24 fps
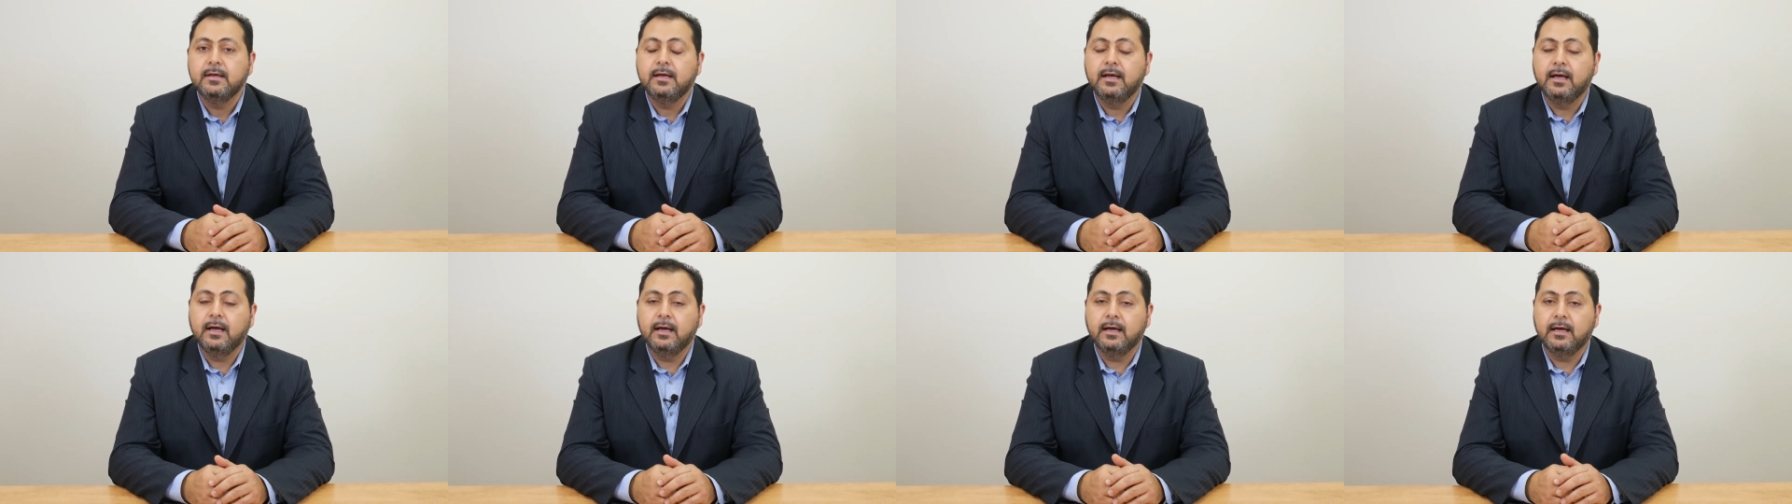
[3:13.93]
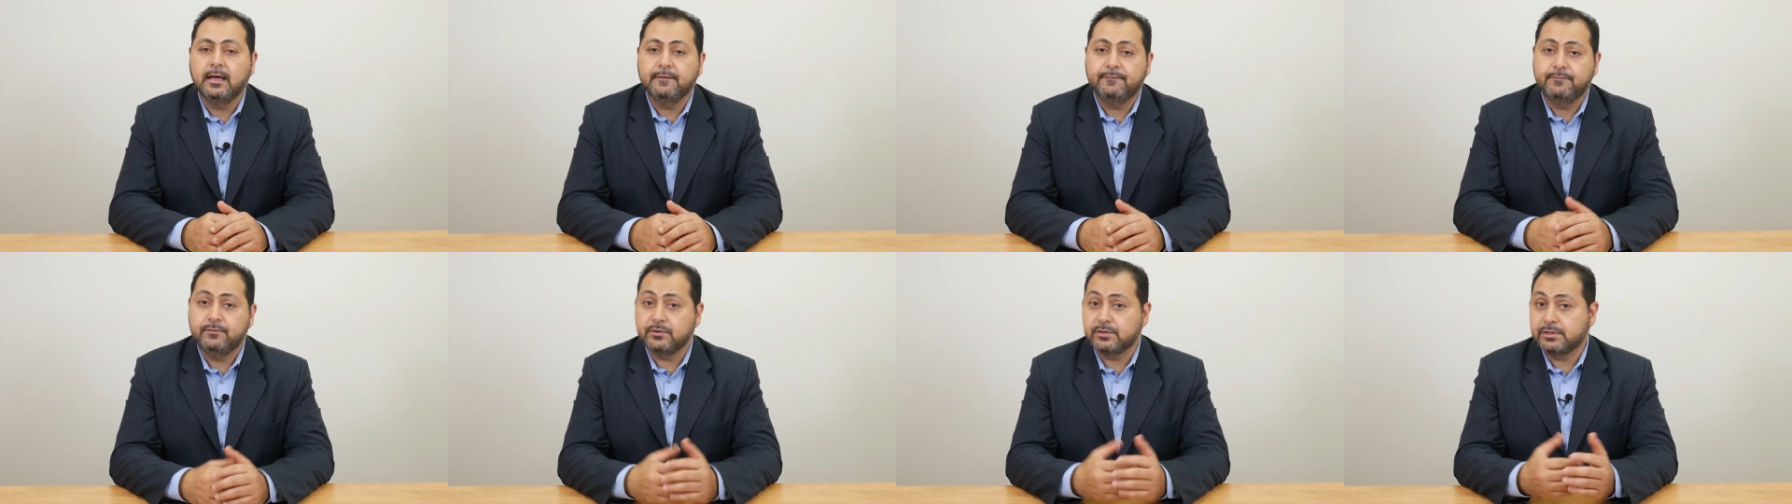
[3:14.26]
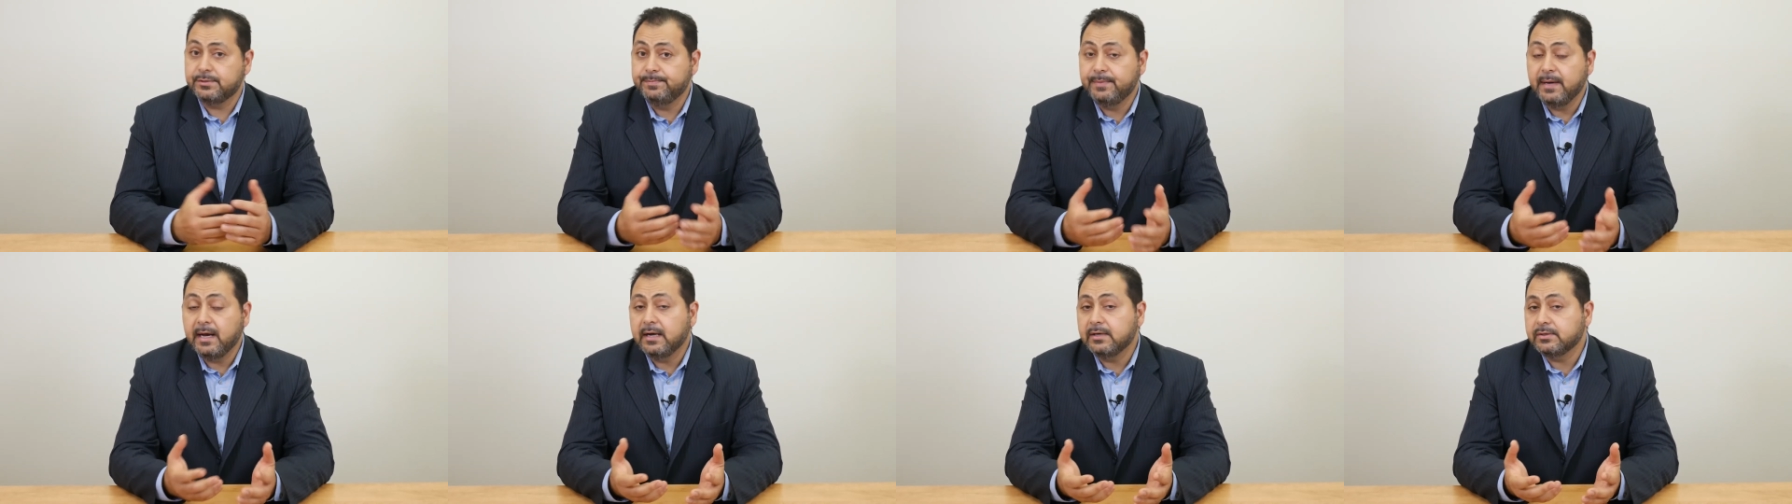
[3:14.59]
If your
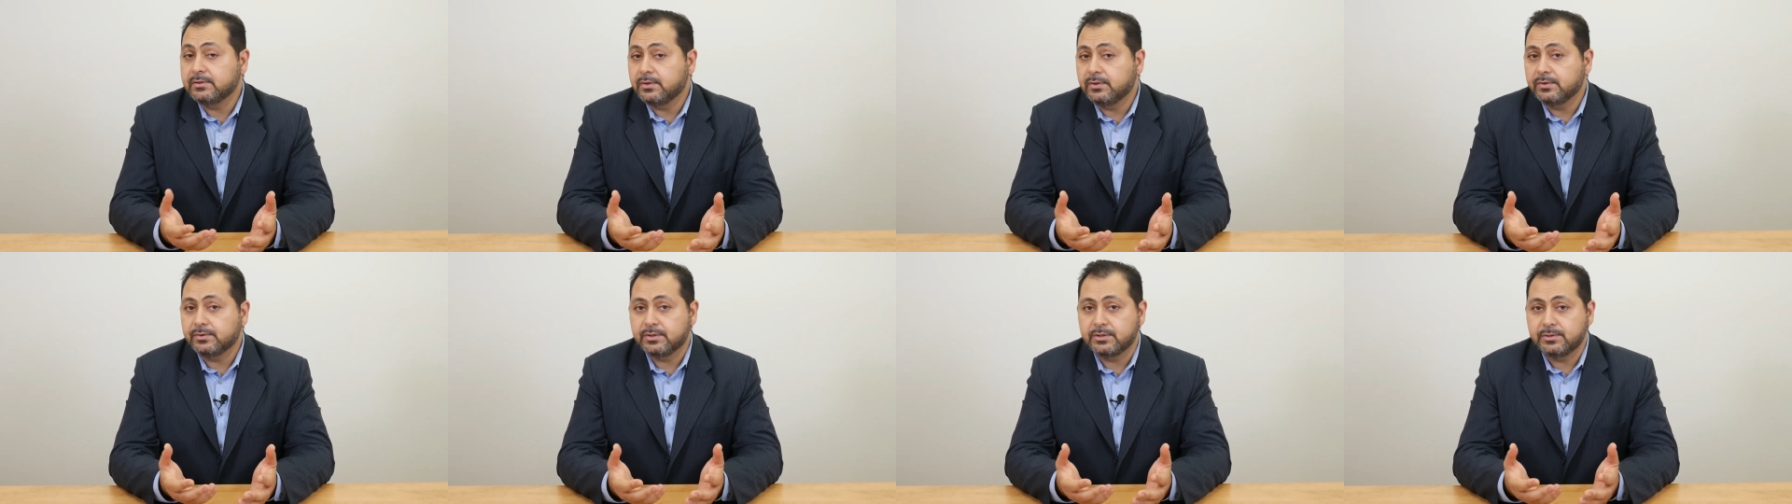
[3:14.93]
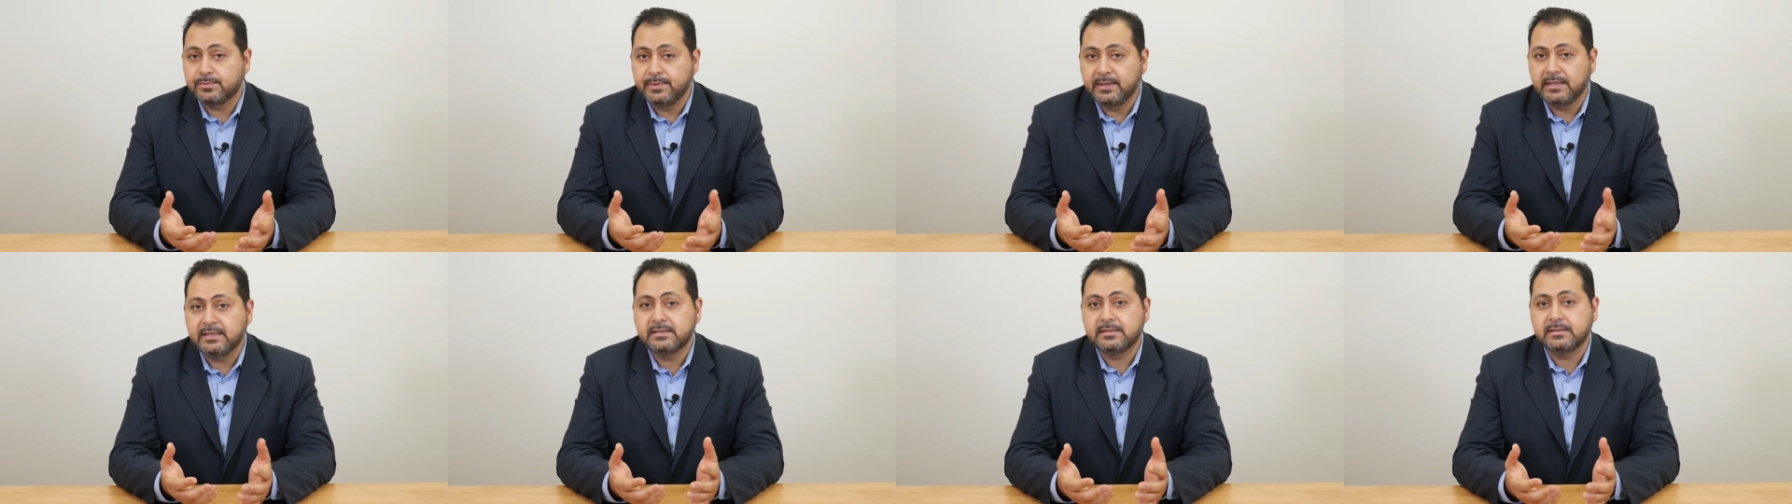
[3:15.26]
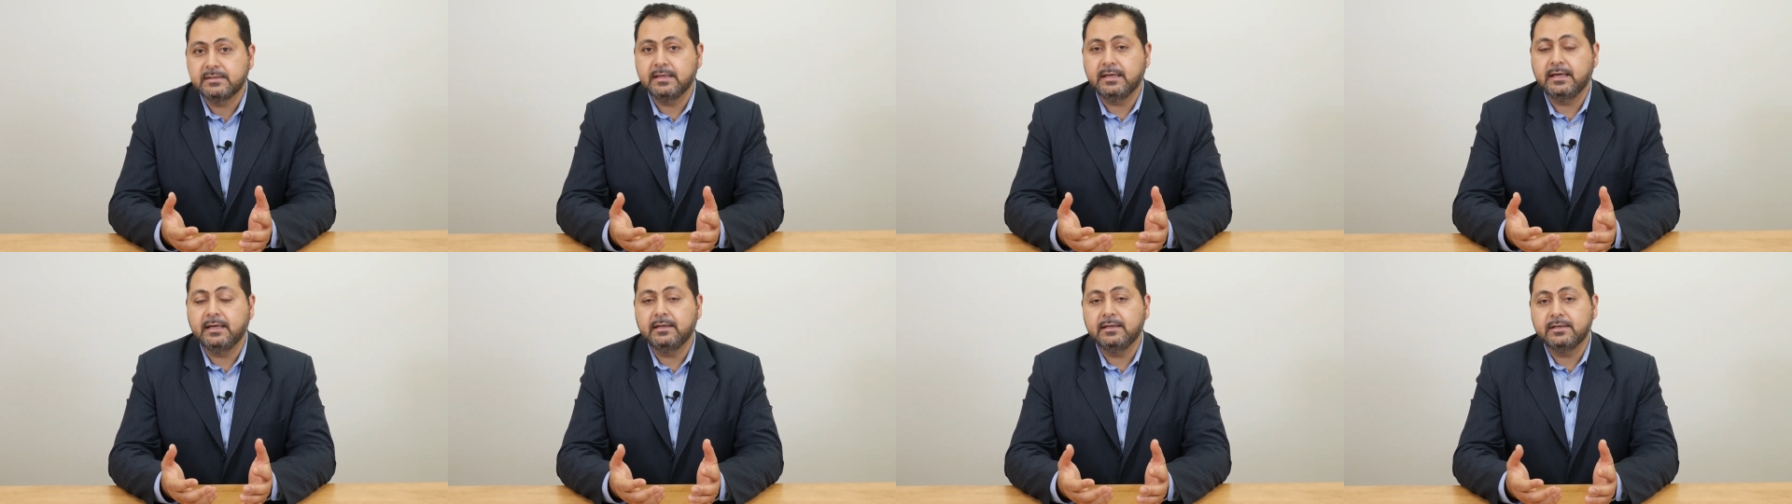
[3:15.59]
spouse also speaks
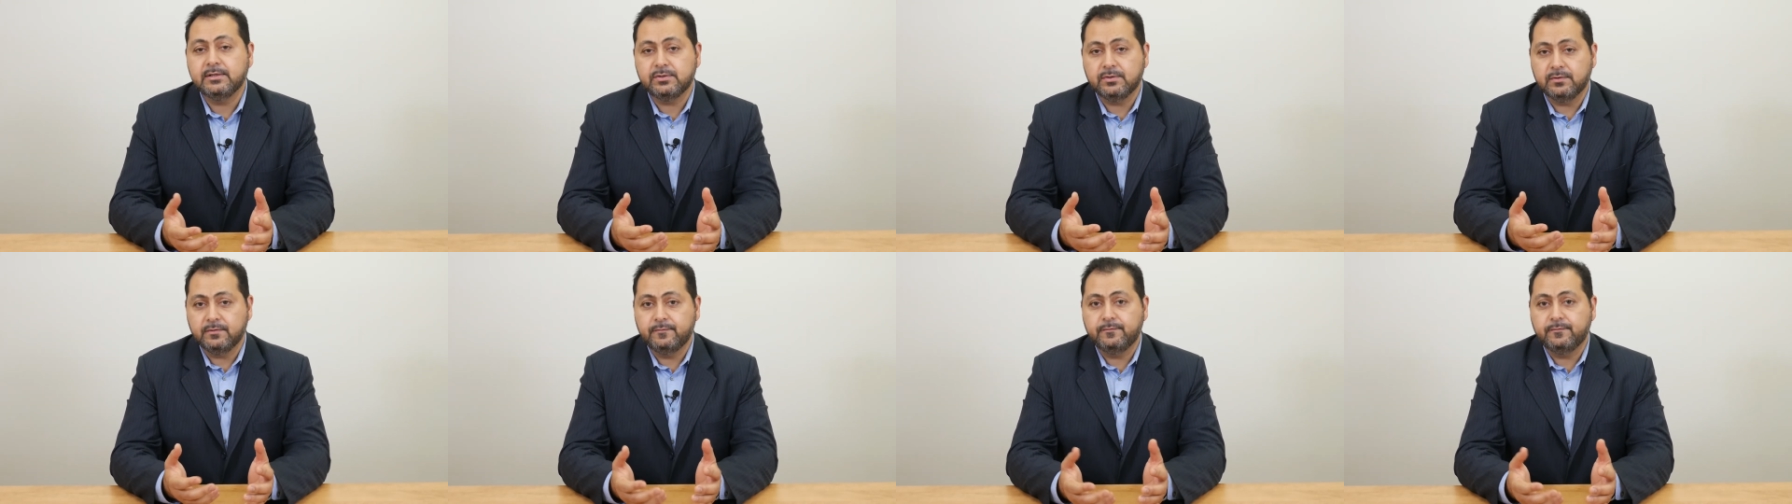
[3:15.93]
English or